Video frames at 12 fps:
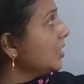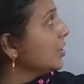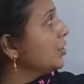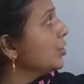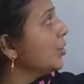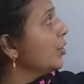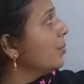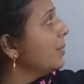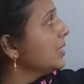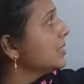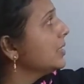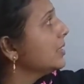So you
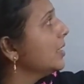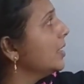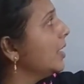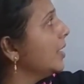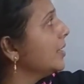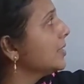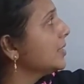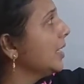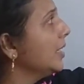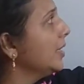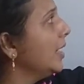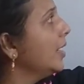must
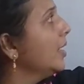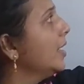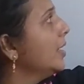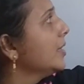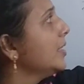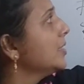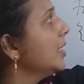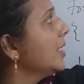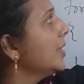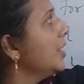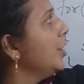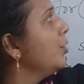understand that these
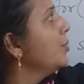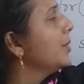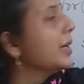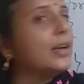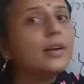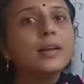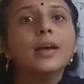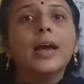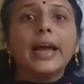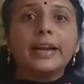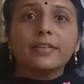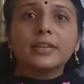are the numeral
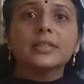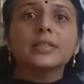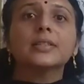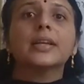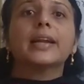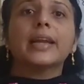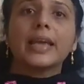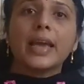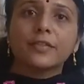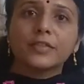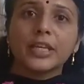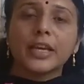addresses that I
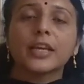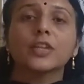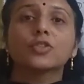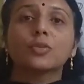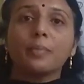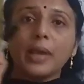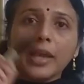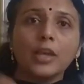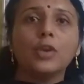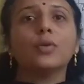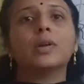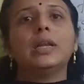have taken to
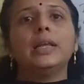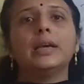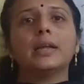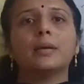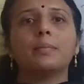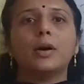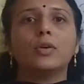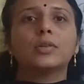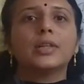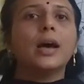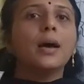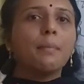make you clear
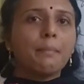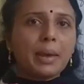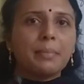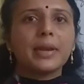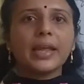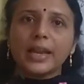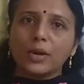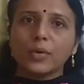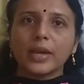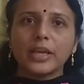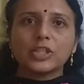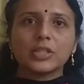about the memory
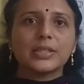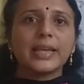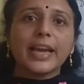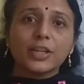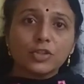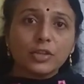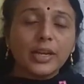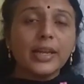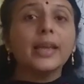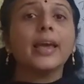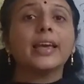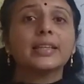allocations.
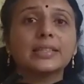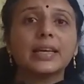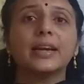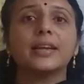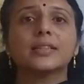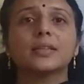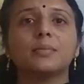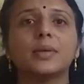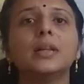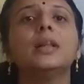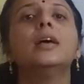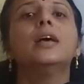Actually,
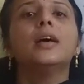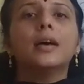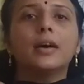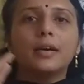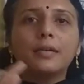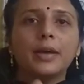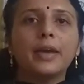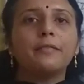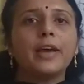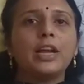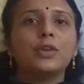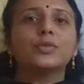hexadecimal
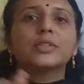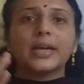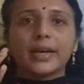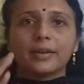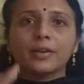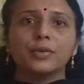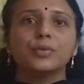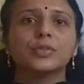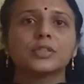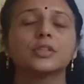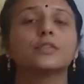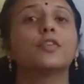values are
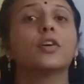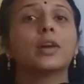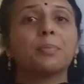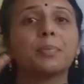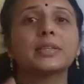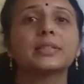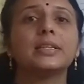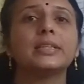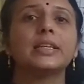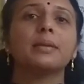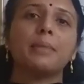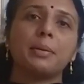used for
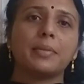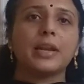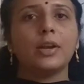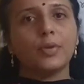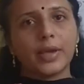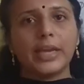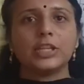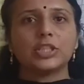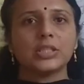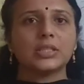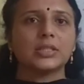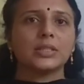representing memory
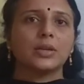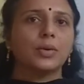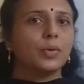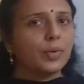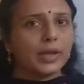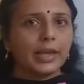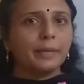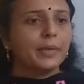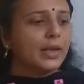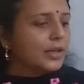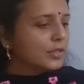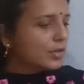locations. Okay.
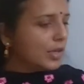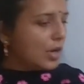So